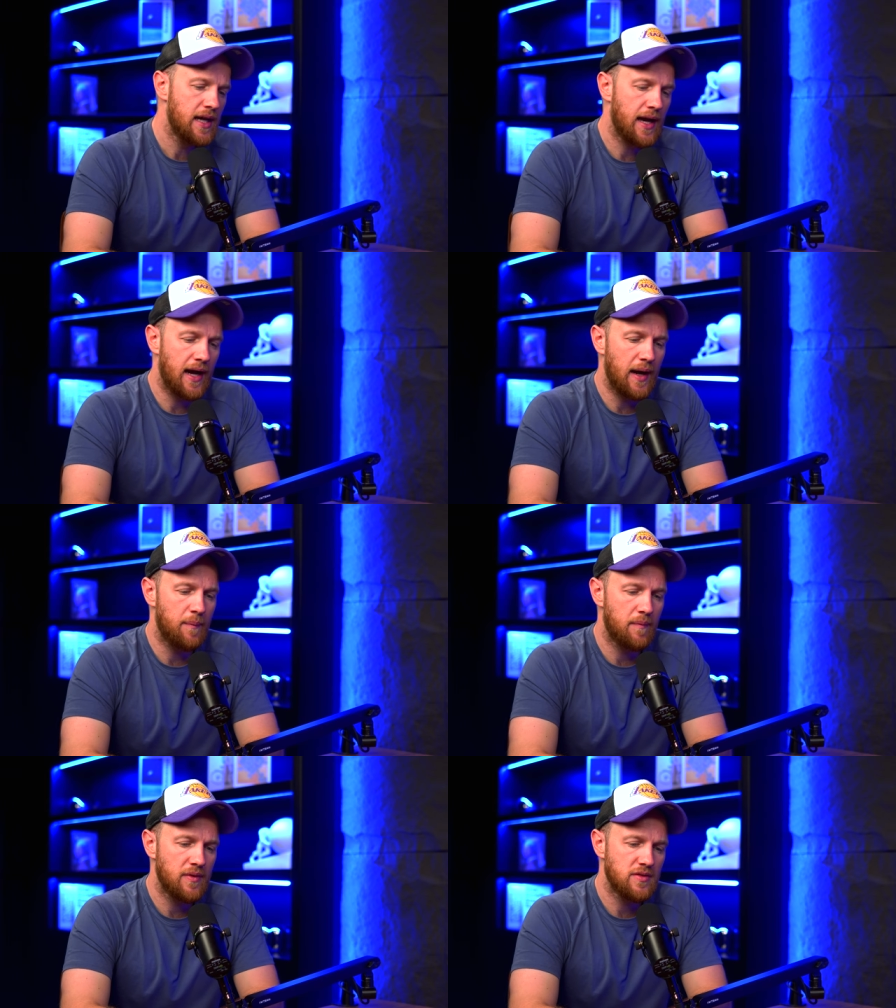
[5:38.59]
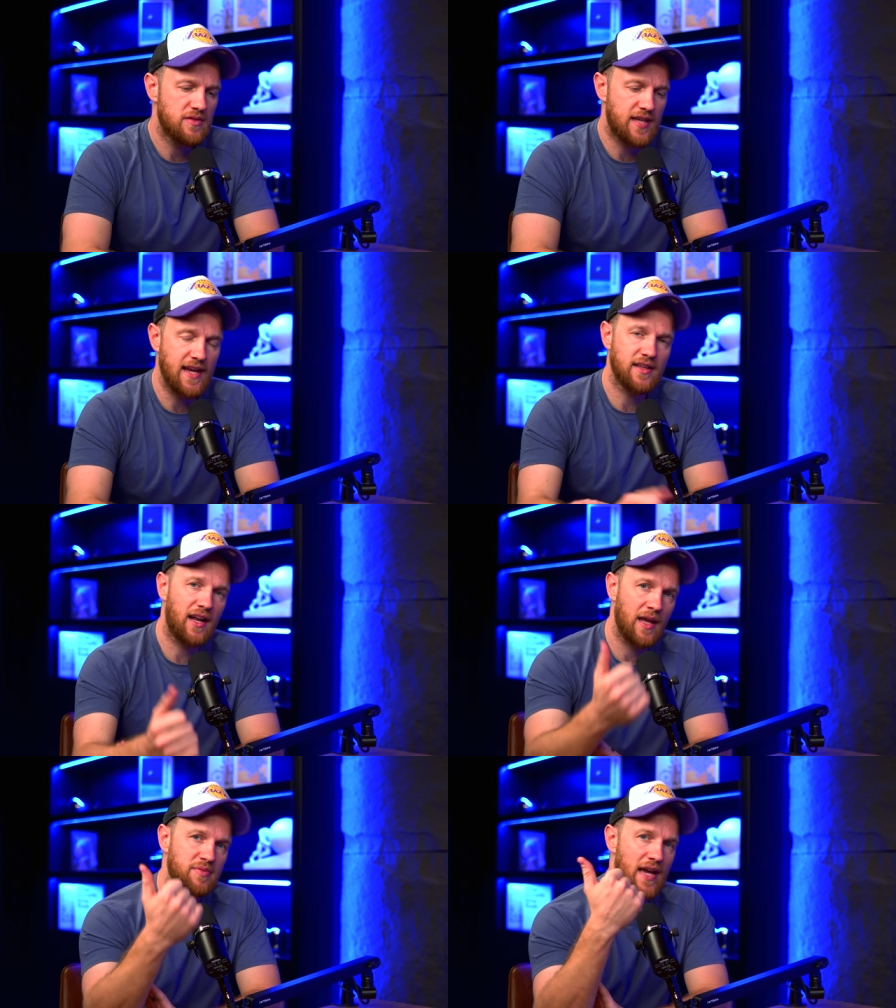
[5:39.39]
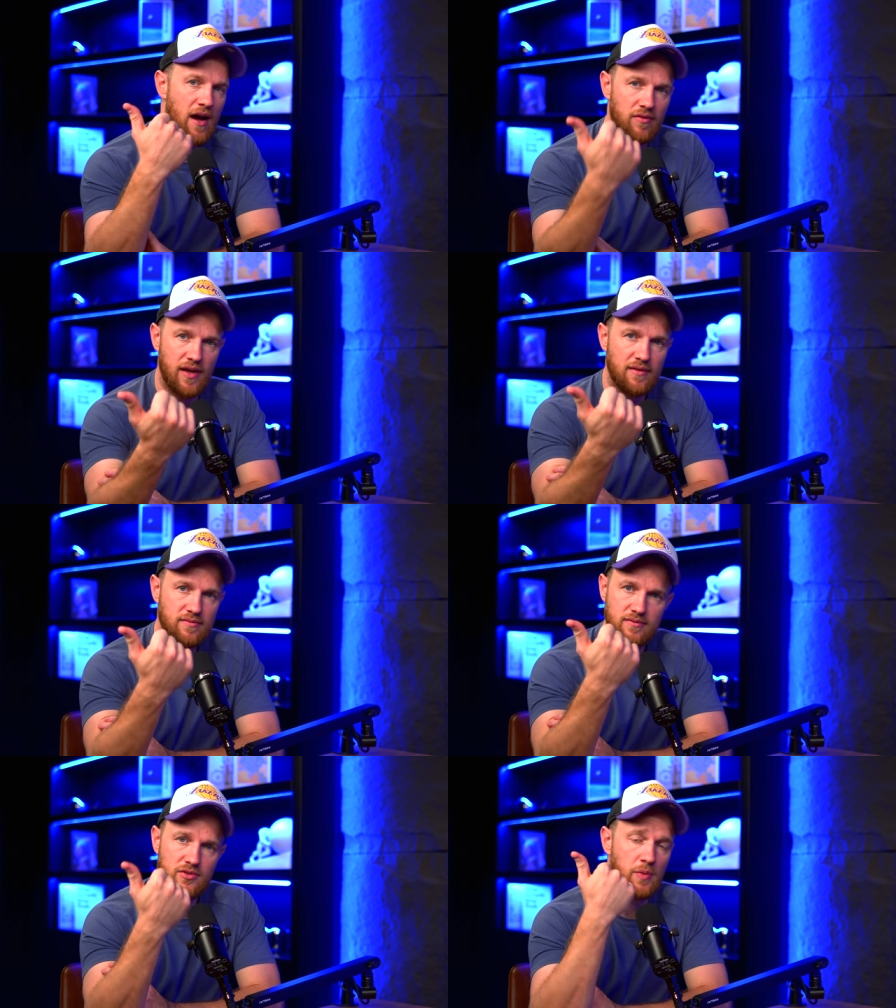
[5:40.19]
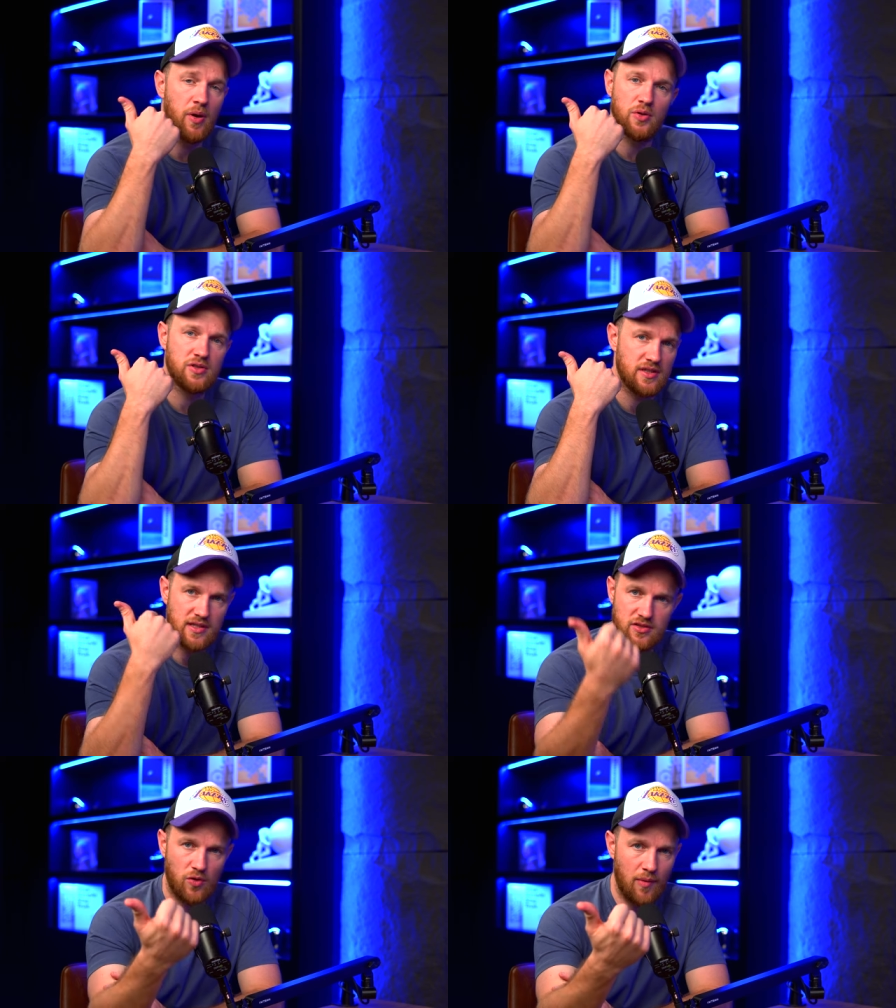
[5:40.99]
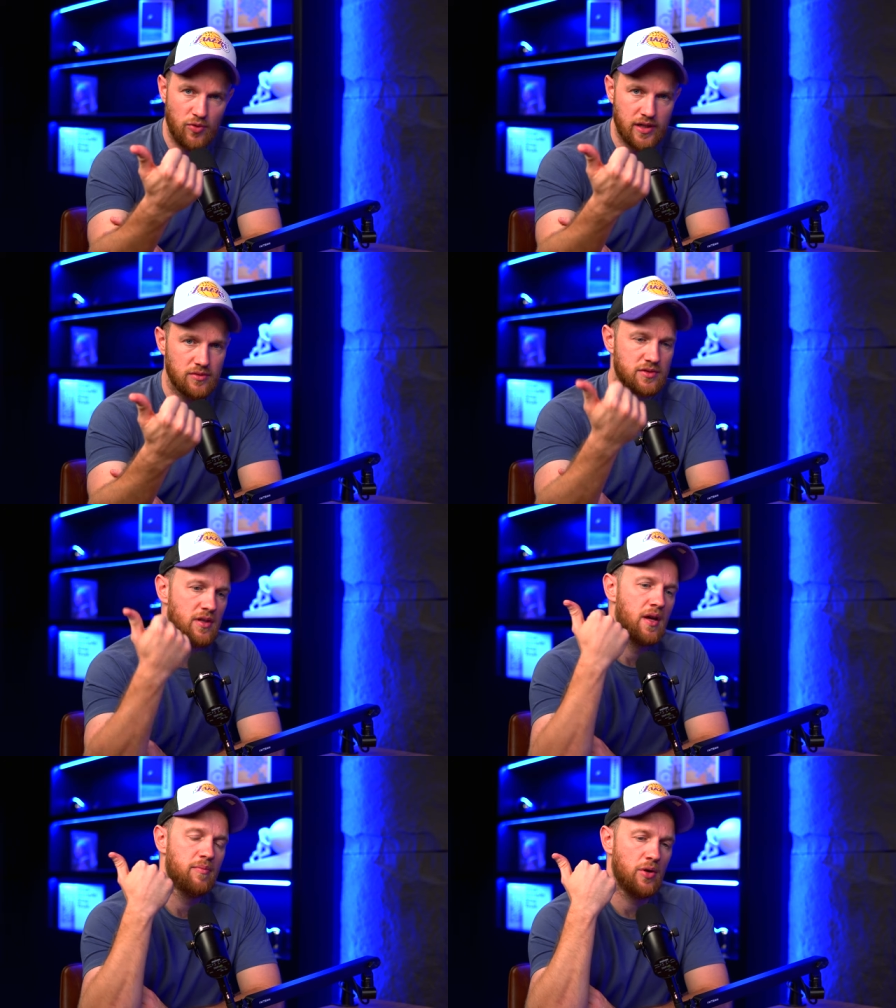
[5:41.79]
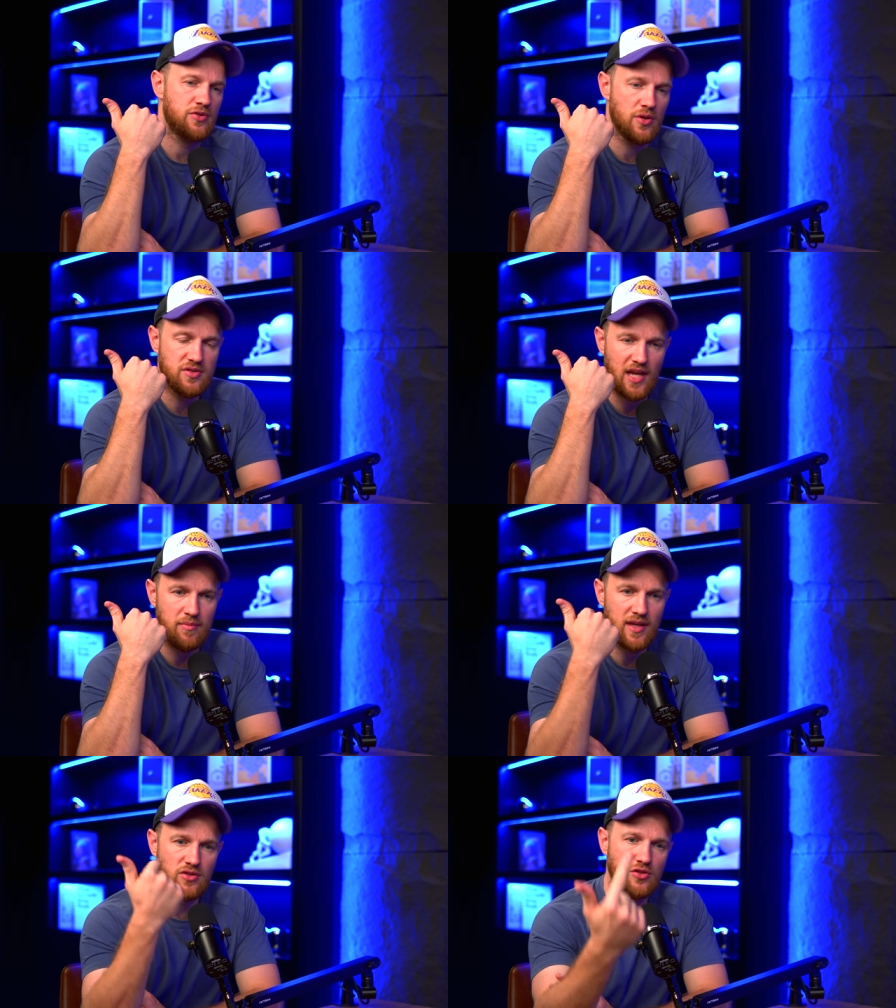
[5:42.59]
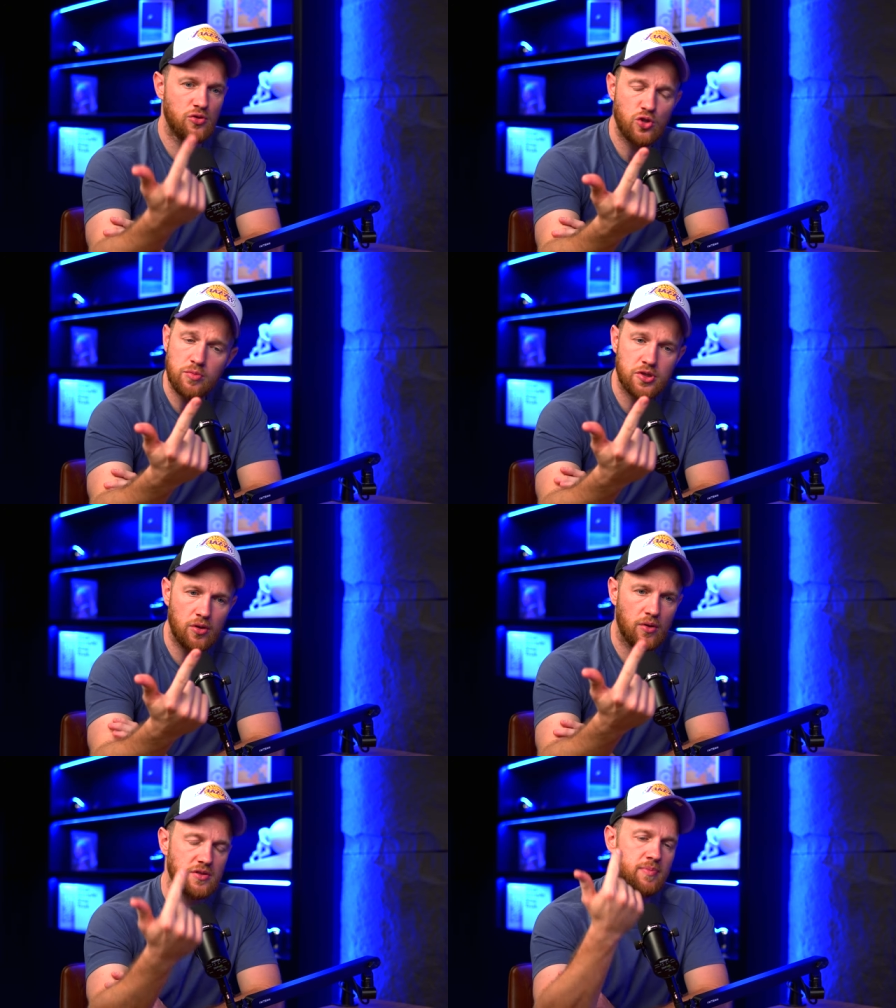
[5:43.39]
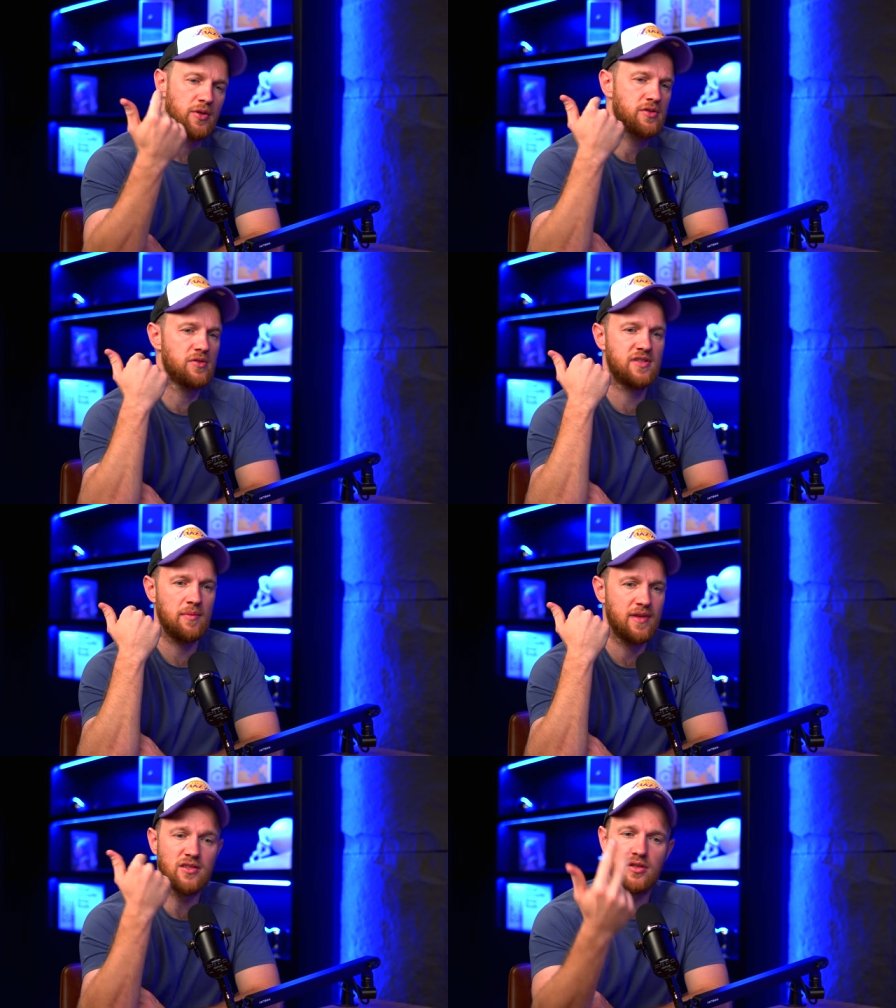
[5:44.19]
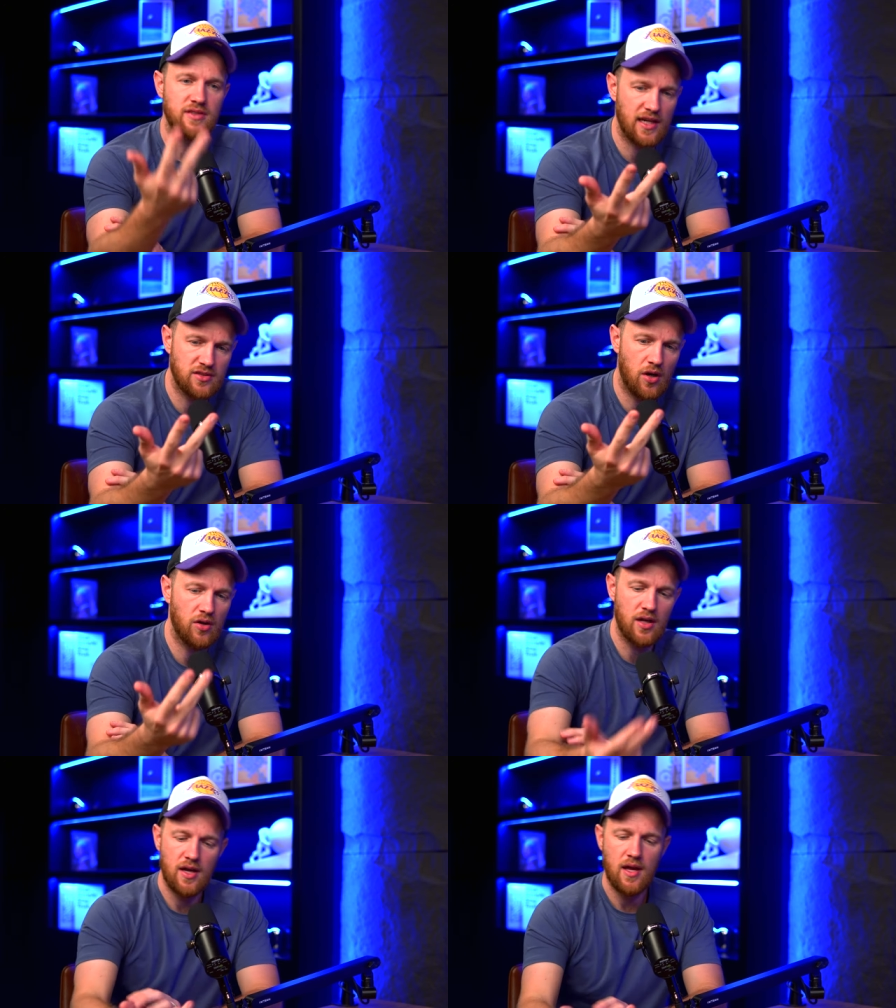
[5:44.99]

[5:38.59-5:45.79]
um, take the clips out of it to post as Instagram Reels, post those same things on YouTube Shorts, post those same things on TikTok,